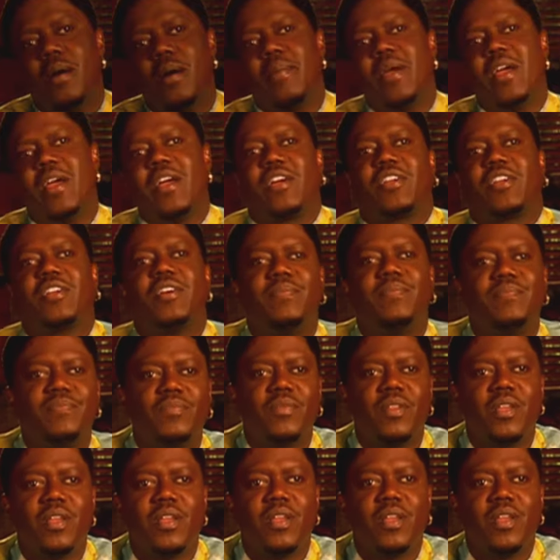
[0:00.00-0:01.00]
America,
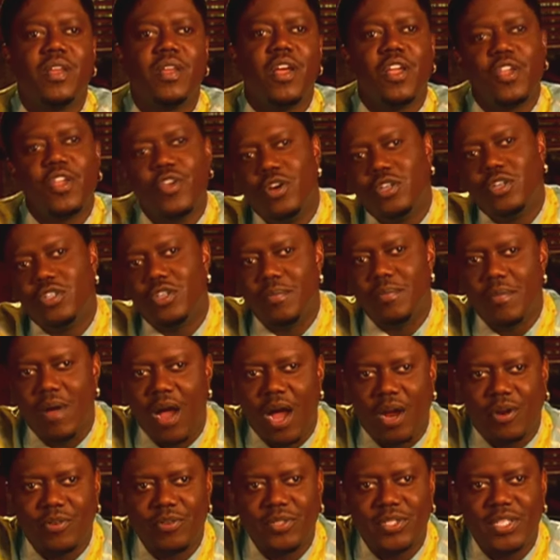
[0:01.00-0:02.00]
you're a
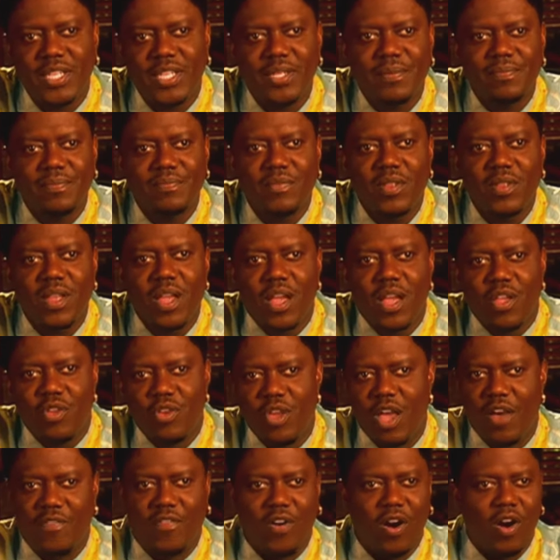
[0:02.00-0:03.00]
democracy.
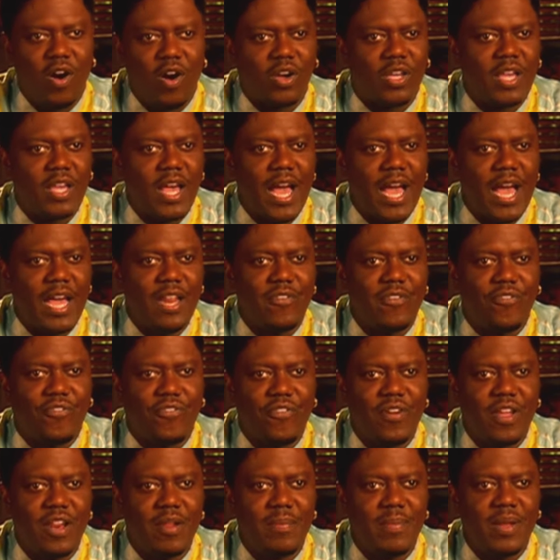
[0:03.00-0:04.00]
You have all kind of
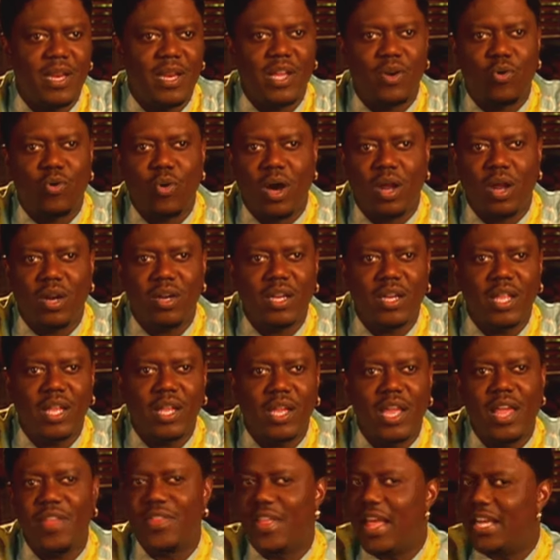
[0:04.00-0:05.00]
freedom and
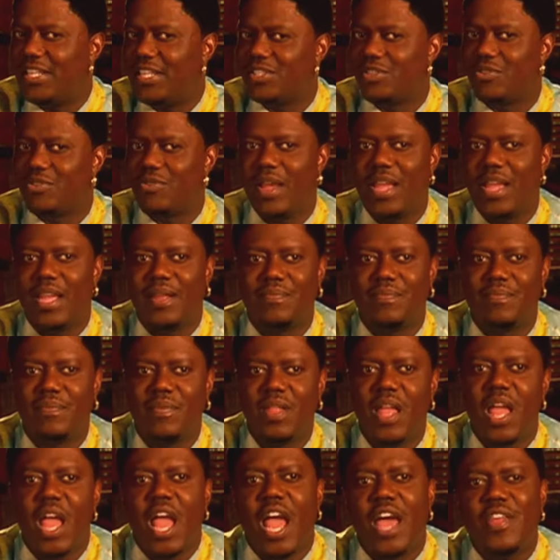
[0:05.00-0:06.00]
equality, and that's great
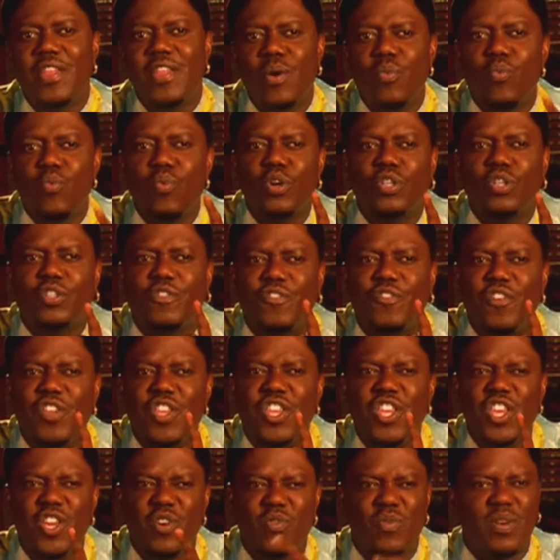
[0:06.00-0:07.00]
and that works for
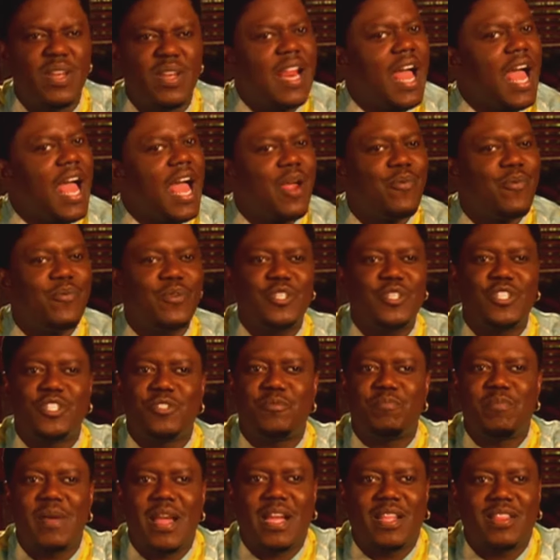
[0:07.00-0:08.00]
you, and I
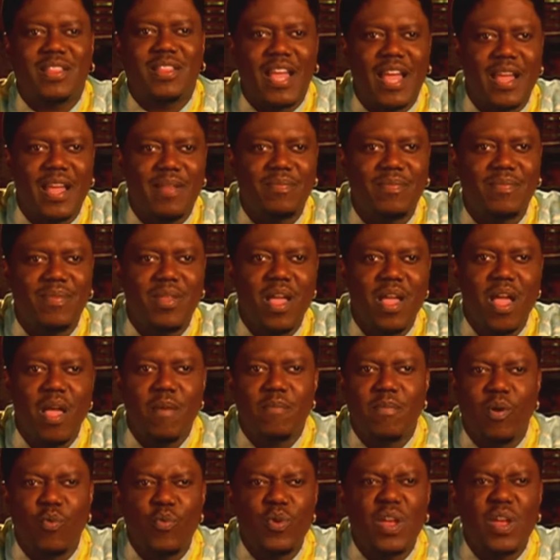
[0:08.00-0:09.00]
respect that.
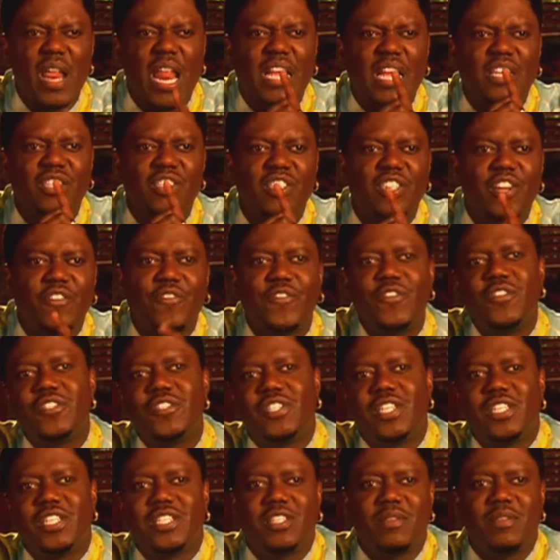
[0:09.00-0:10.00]
But we got a different
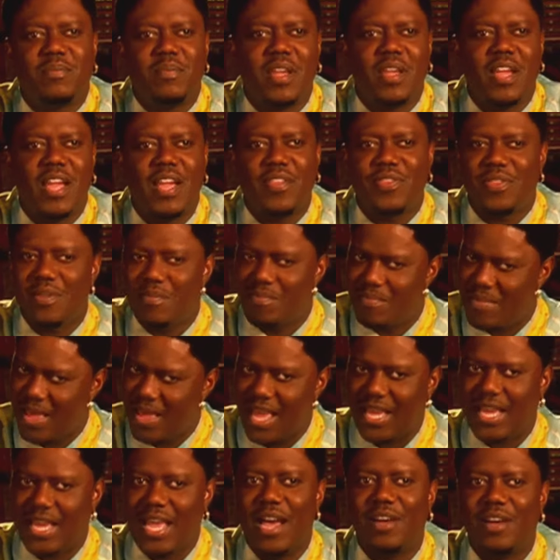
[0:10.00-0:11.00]
system here at the
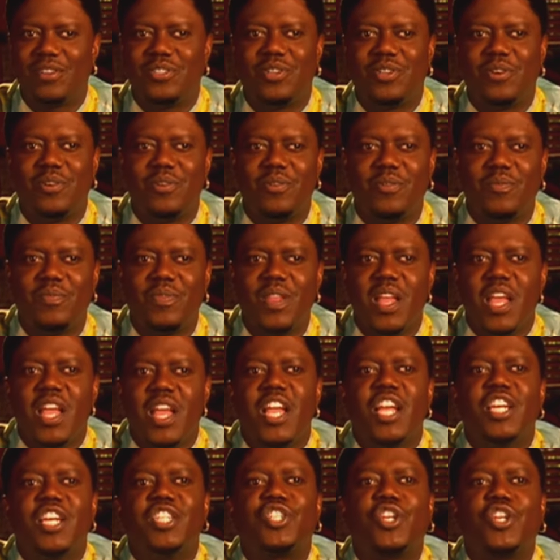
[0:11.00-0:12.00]
Mac household.
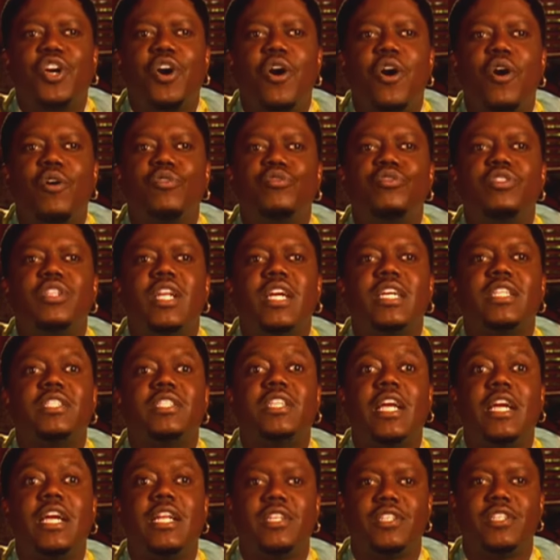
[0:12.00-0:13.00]
It's called
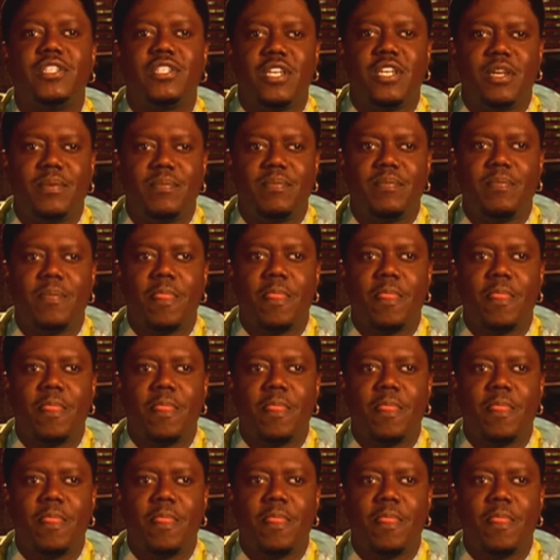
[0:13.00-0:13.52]
dictatorship.